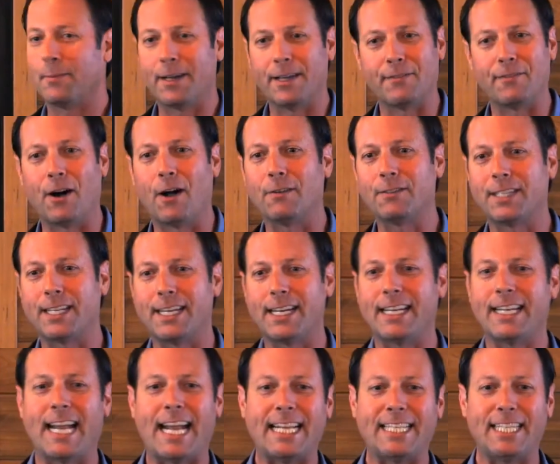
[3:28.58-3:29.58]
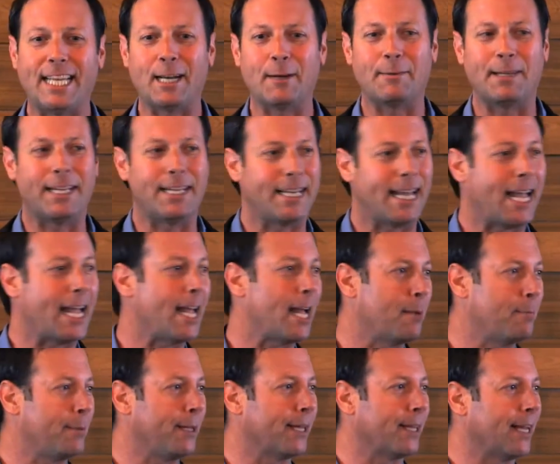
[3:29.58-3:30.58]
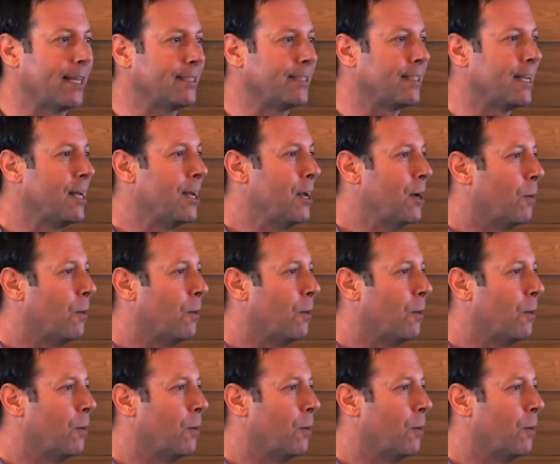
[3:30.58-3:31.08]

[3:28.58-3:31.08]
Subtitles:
Evolved it into ATM and MPLS.